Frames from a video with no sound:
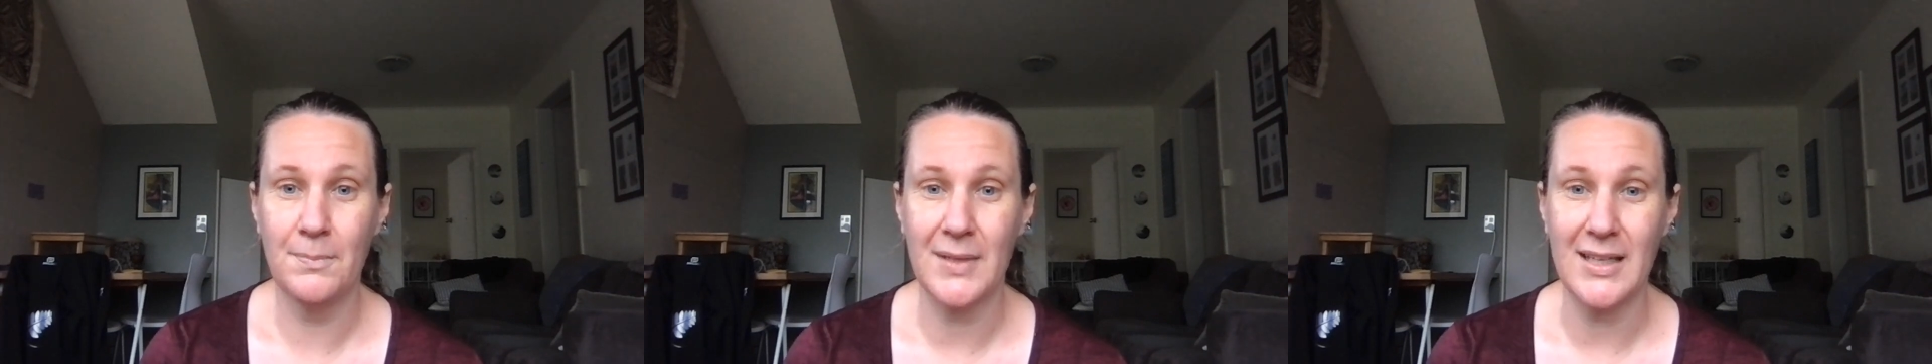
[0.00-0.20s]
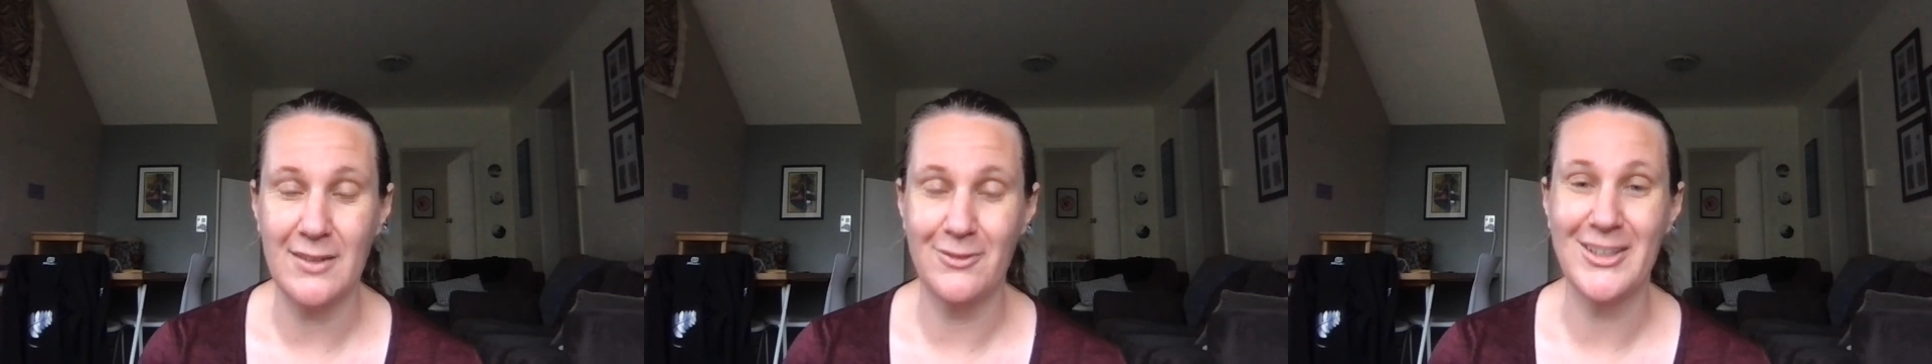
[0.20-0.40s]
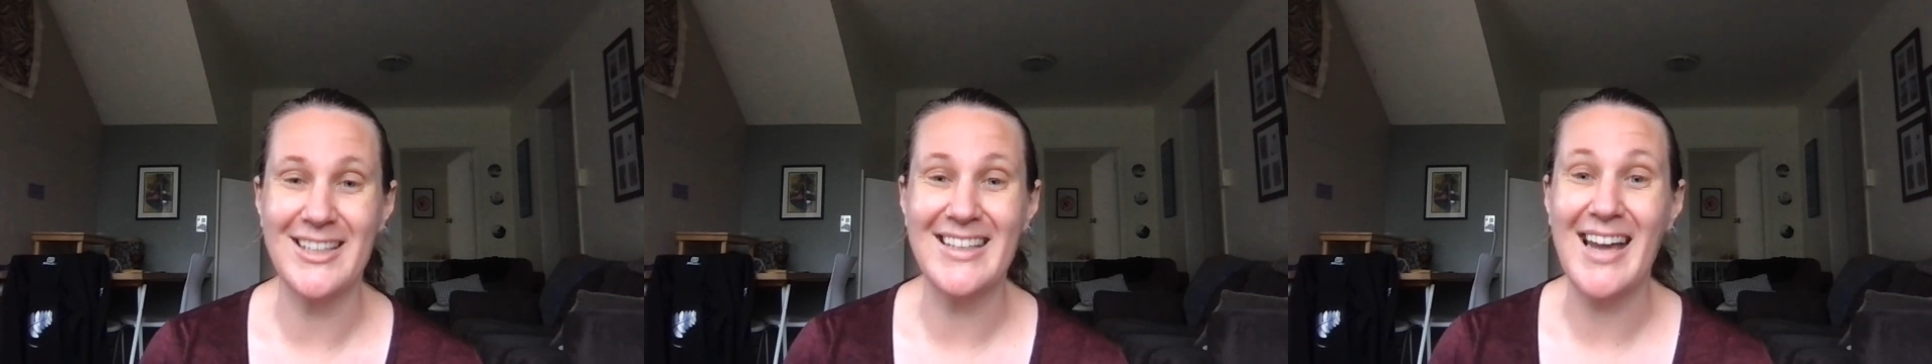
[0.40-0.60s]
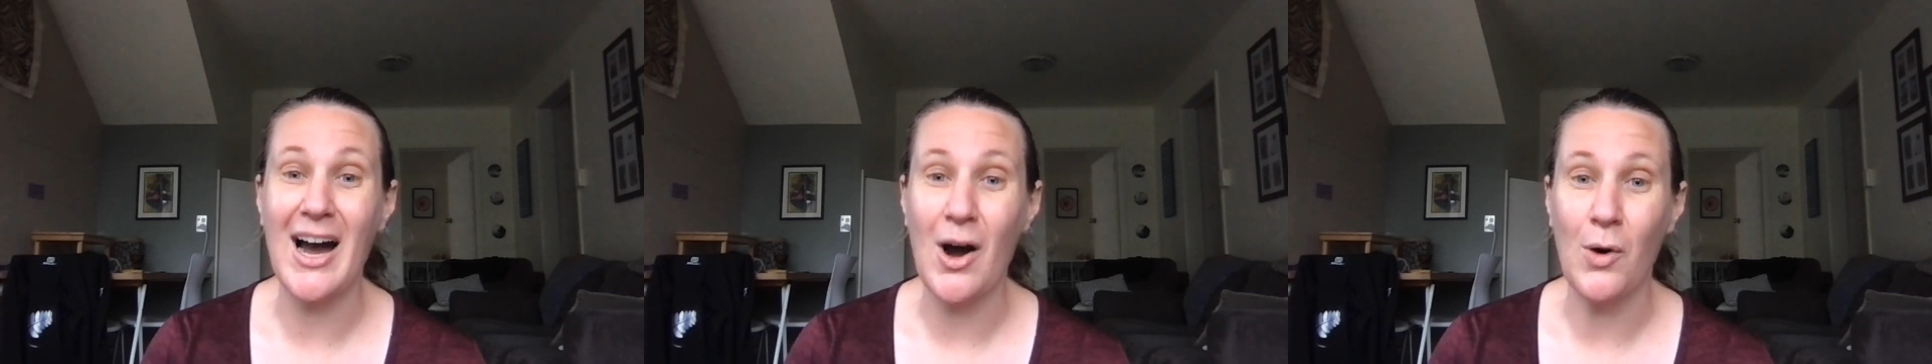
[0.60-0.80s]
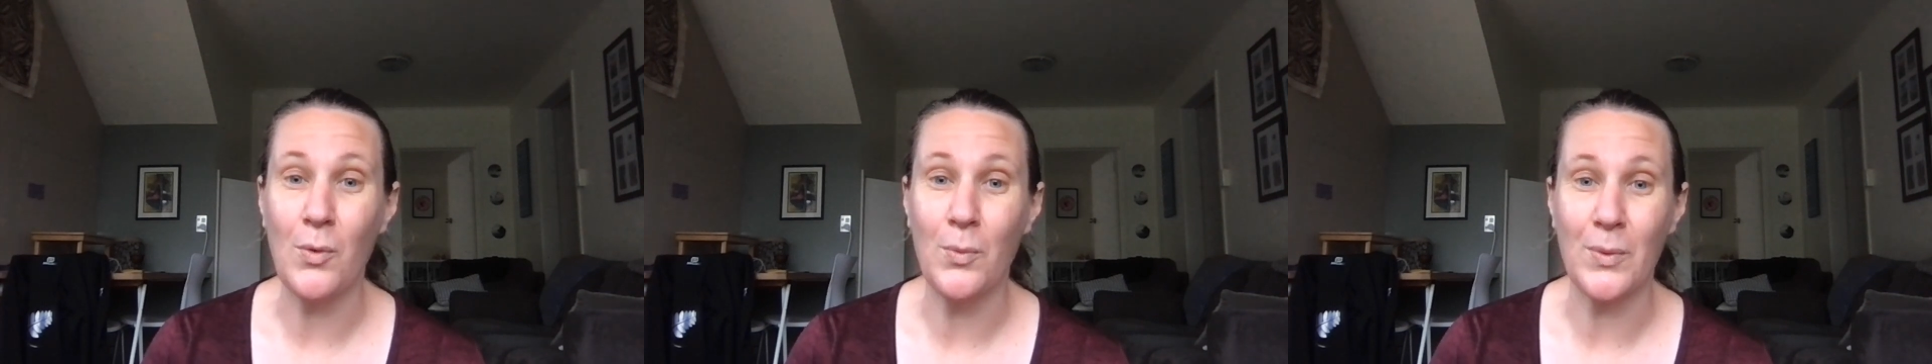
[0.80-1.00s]
even
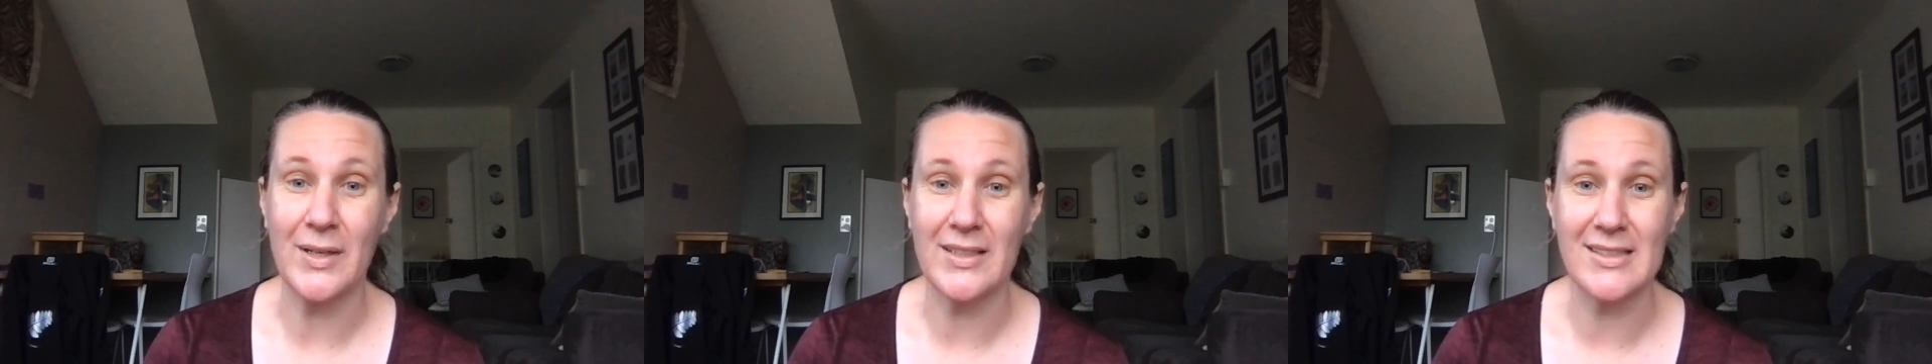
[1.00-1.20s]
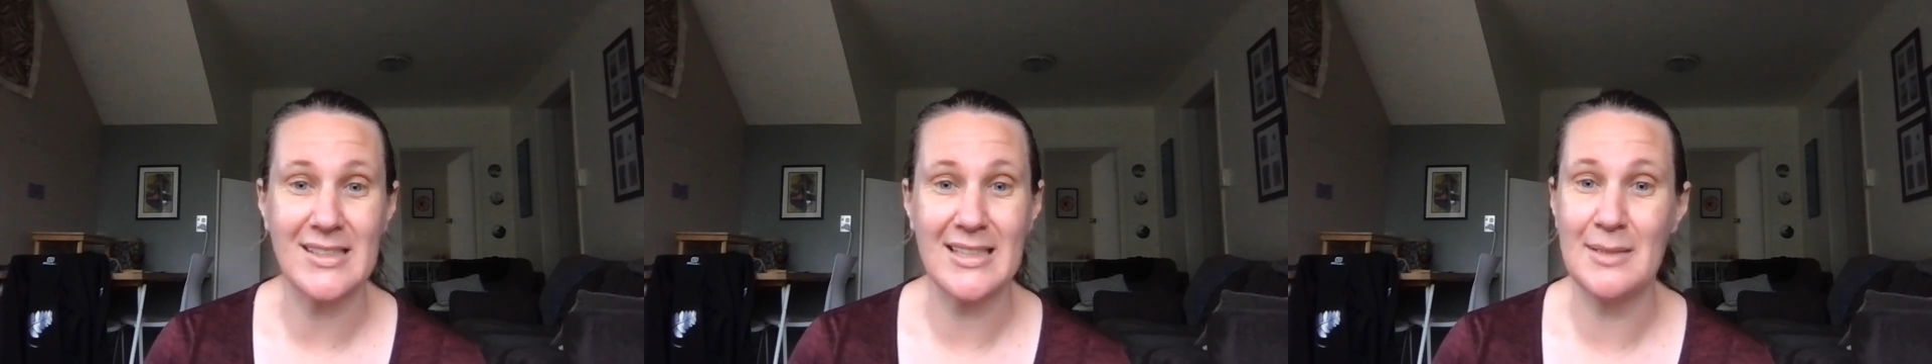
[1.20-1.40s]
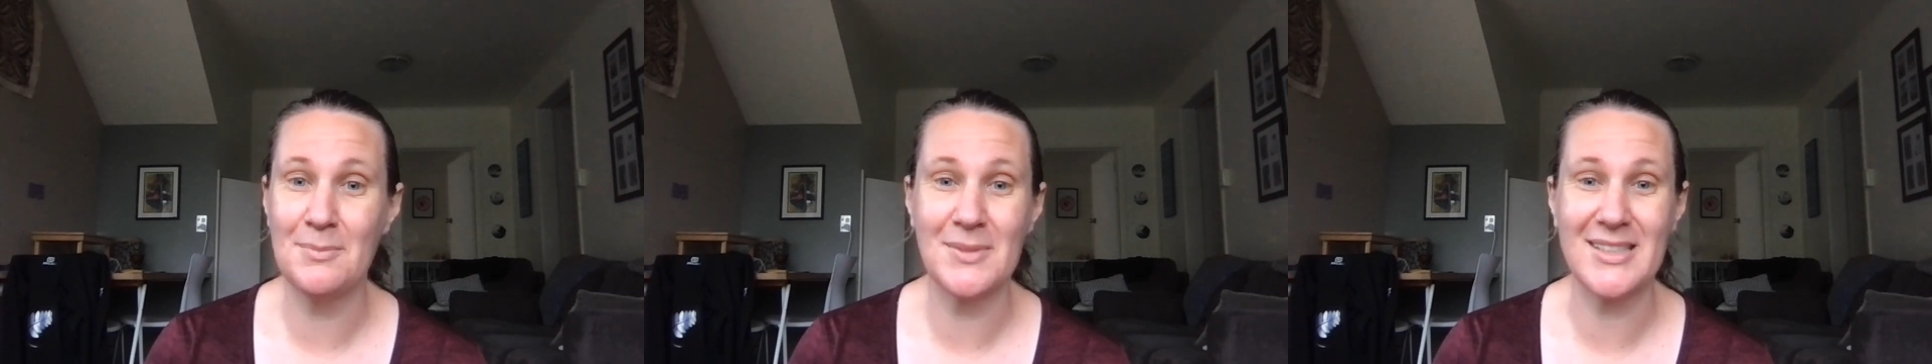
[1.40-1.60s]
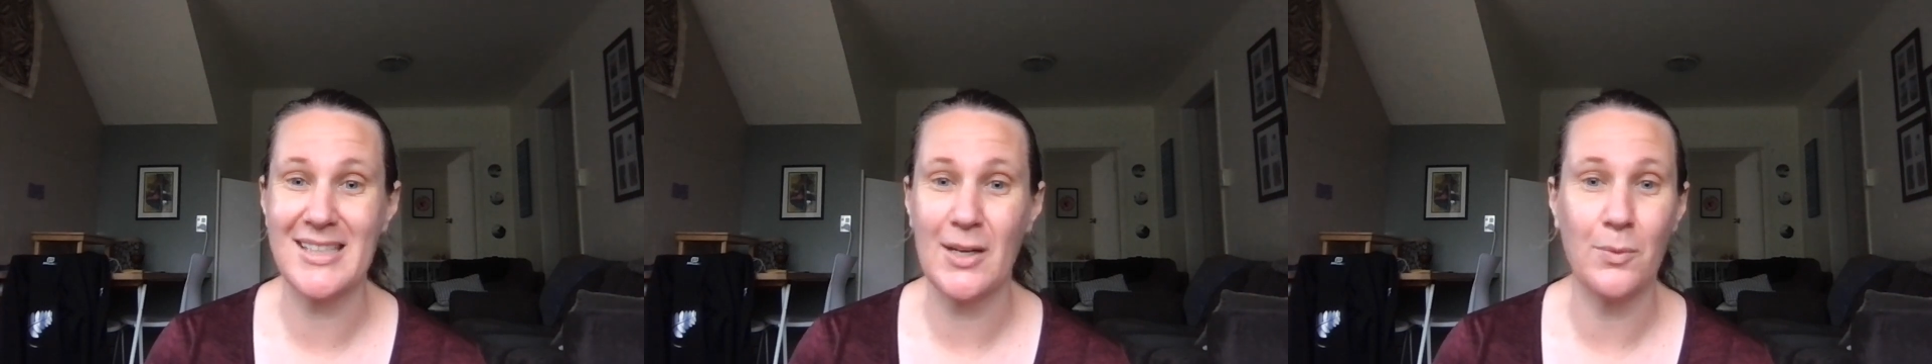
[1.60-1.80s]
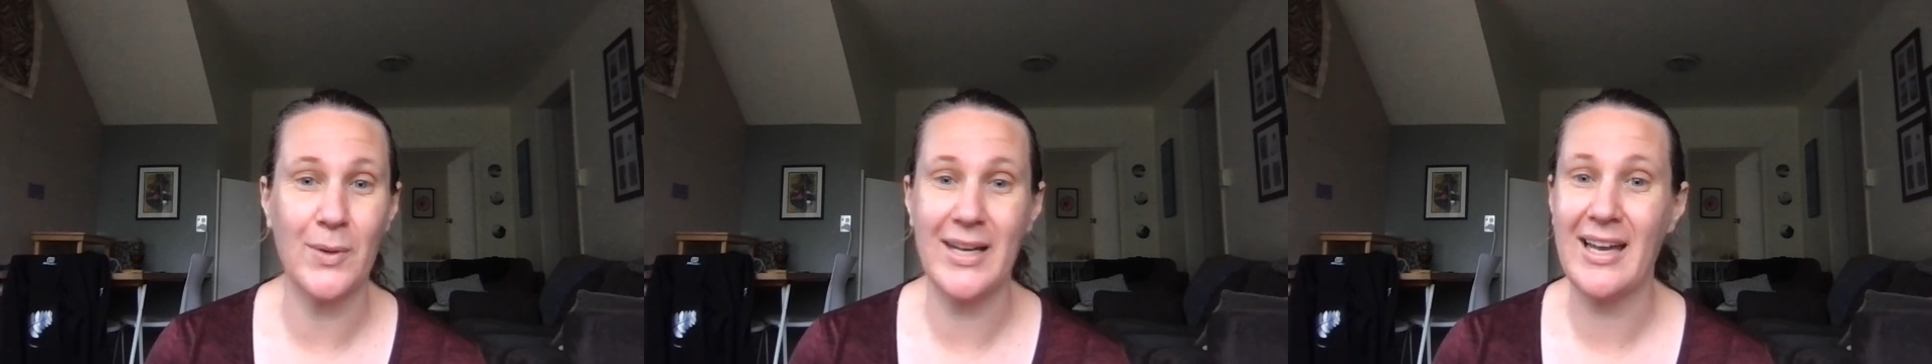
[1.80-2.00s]
now when it seems
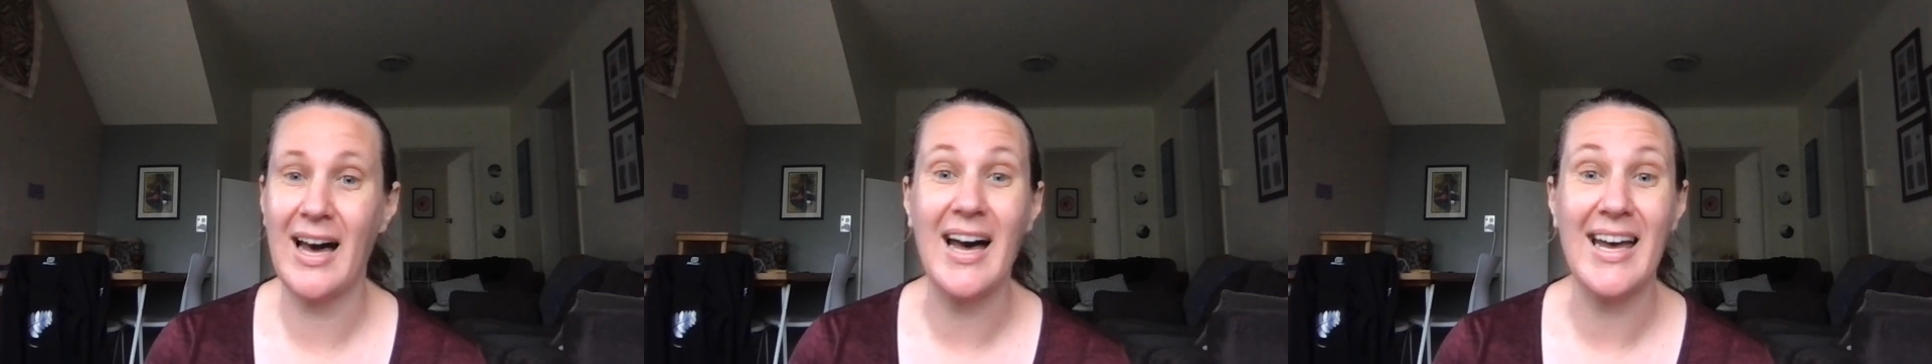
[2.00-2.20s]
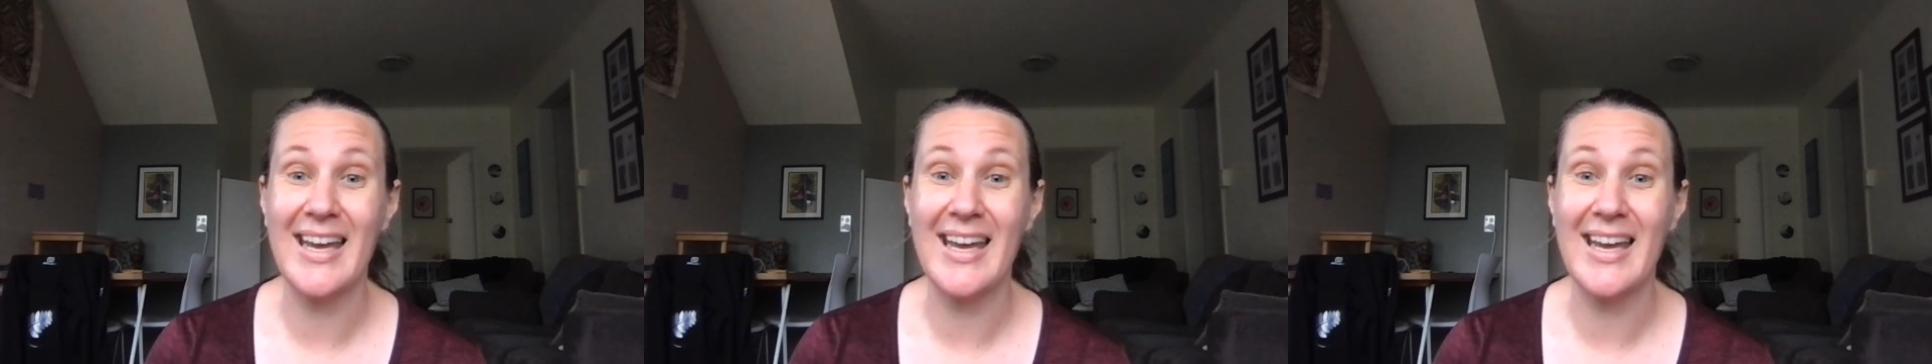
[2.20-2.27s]
that we are